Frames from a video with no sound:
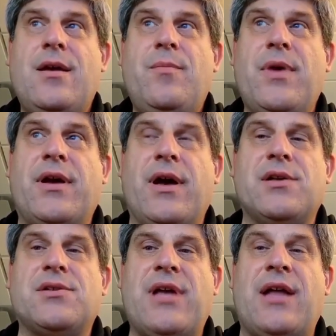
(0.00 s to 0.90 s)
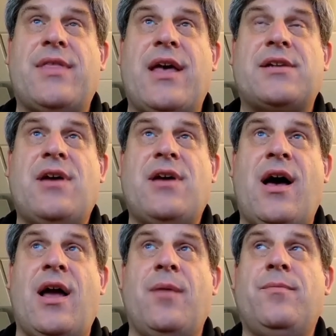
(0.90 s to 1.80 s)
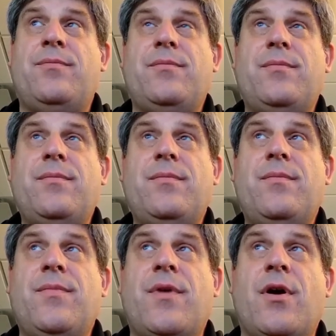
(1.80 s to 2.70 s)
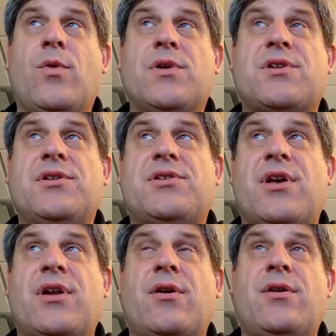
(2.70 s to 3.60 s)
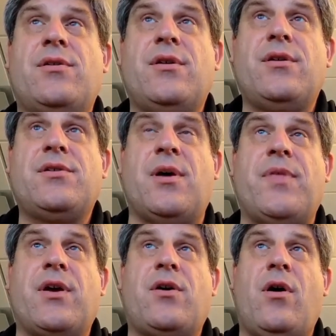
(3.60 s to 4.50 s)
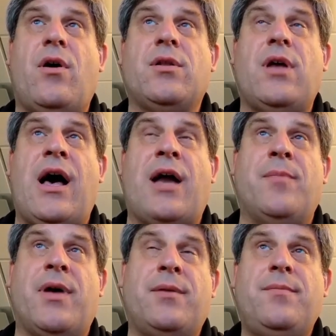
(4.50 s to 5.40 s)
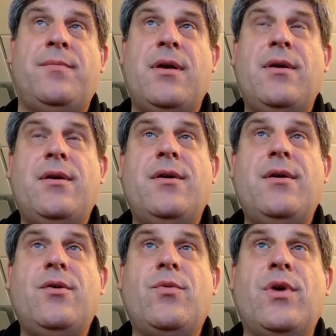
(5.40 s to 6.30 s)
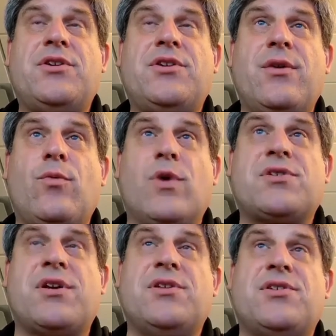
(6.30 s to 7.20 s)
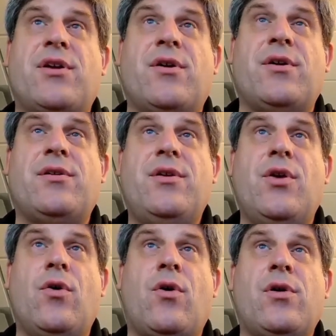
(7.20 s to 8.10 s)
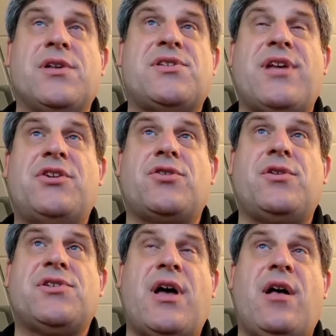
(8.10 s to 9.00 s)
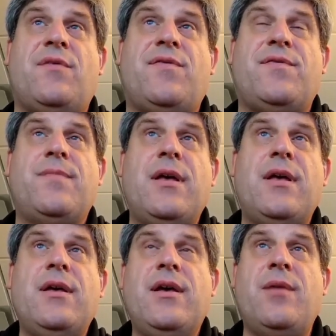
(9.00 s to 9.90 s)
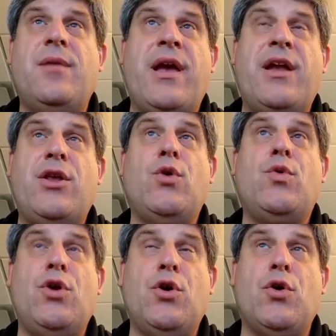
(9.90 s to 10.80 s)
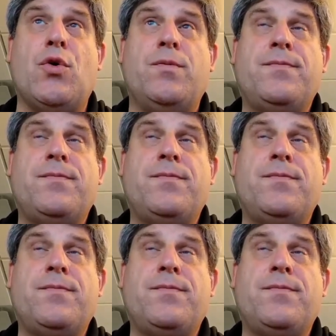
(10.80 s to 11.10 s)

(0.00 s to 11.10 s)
because at that time there was considered something called Atman, which was considered your essential self. It made you you.